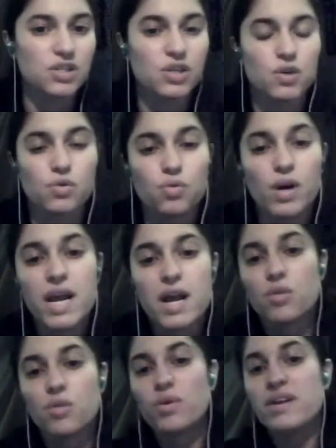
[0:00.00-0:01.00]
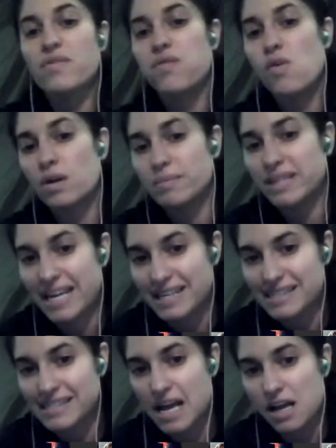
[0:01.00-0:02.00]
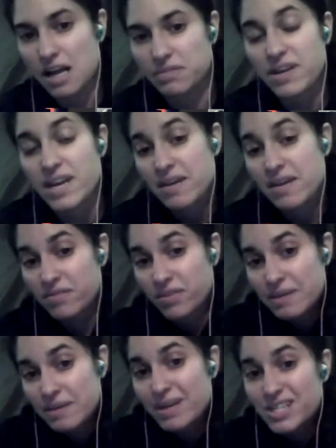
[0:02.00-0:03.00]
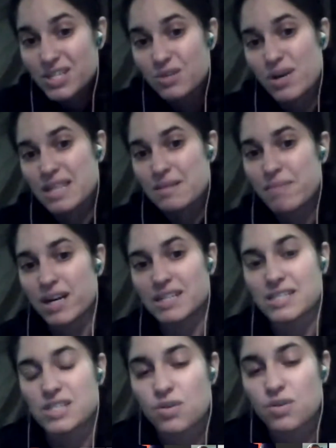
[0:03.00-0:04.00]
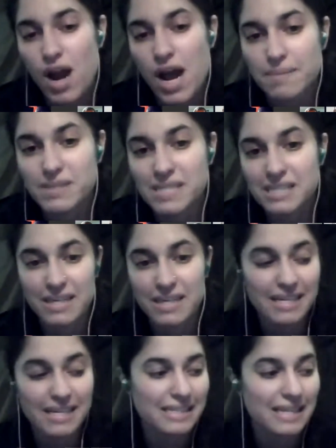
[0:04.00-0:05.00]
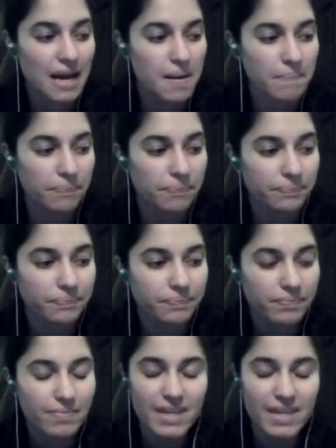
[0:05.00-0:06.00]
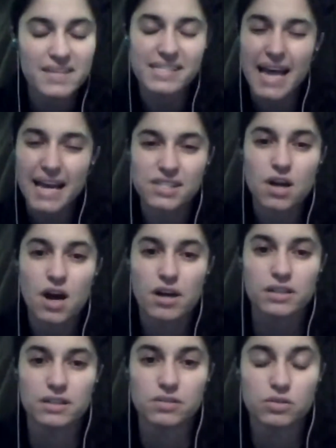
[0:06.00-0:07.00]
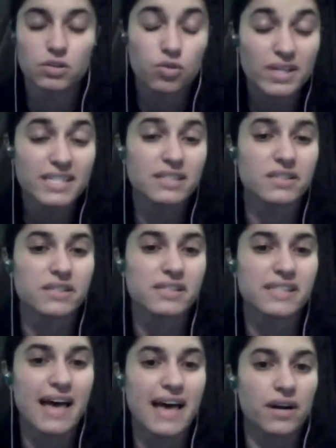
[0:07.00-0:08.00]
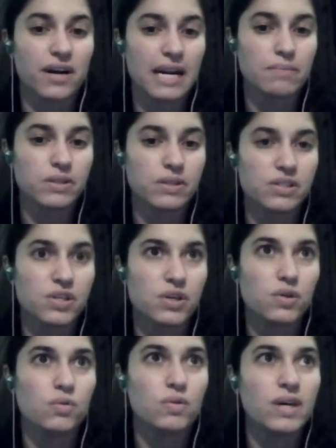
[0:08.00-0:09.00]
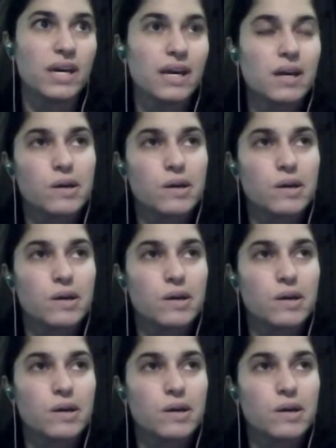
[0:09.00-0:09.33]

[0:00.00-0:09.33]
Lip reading: and to reformulate itself, very much in the way that Mark describes these hexagonal crystals that are able to